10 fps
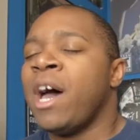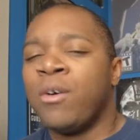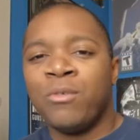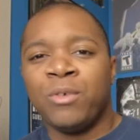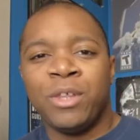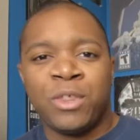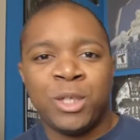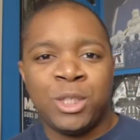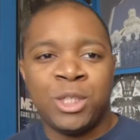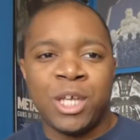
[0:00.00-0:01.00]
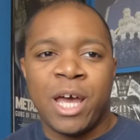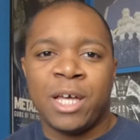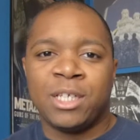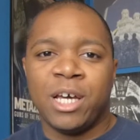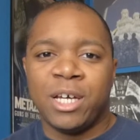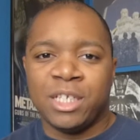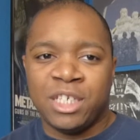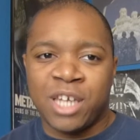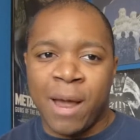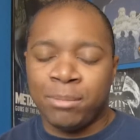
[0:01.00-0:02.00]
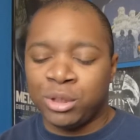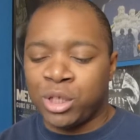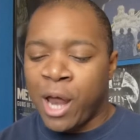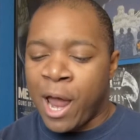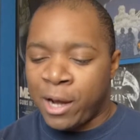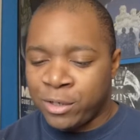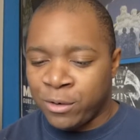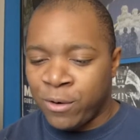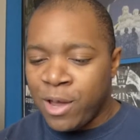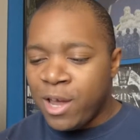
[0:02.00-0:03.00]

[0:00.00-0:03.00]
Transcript: I don't really think she's as an established actor.